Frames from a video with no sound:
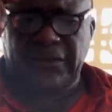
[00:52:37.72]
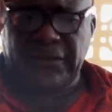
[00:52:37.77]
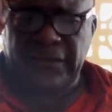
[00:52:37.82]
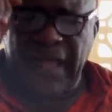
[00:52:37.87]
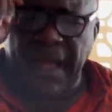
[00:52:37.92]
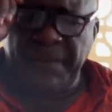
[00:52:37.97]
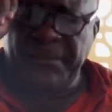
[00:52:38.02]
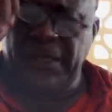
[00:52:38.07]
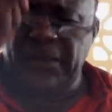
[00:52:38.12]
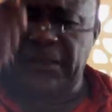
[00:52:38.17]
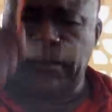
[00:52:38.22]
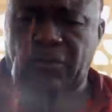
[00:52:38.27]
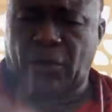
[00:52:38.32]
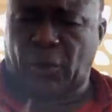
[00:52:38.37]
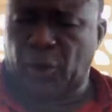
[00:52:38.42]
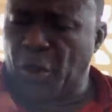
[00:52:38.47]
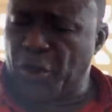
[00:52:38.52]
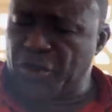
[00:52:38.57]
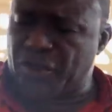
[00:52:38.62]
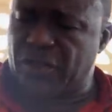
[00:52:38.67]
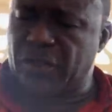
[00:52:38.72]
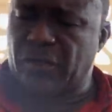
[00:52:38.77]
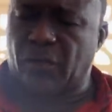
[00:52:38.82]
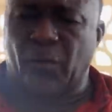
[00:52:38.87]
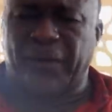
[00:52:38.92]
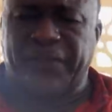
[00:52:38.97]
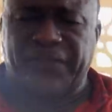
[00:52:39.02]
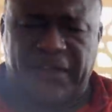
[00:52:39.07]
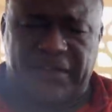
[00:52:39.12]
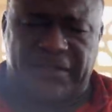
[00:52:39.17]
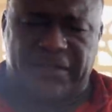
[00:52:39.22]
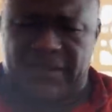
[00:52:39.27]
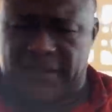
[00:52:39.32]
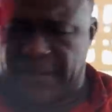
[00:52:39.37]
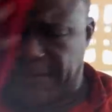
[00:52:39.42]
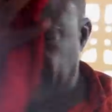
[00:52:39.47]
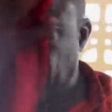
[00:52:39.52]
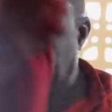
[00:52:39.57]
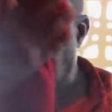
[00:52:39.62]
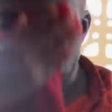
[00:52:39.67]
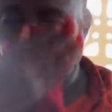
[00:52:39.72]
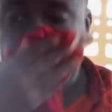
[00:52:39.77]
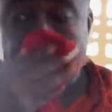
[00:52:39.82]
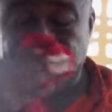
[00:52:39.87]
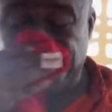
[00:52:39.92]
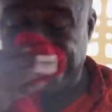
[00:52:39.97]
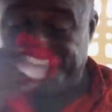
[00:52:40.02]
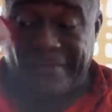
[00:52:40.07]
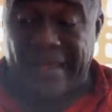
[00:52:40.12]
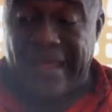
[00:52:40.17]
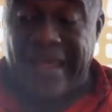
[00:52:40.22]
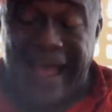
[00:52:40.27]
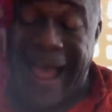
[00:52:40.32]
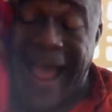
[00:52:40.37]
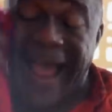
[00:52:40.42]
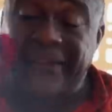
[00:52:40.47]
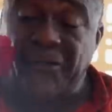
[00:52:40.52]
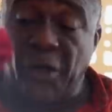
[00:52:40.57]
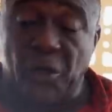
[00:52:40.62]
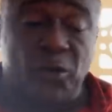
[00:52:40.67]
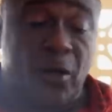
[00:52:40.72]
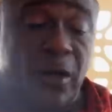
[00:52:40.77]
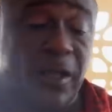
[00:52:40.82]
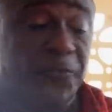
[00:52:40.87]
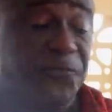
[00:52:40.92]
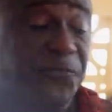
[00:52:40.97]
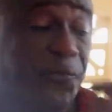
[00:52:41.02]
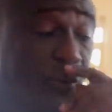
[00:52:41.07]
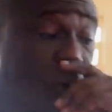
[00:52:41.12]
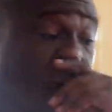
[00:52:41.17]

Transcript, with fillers: Let me close with this. I don't know if you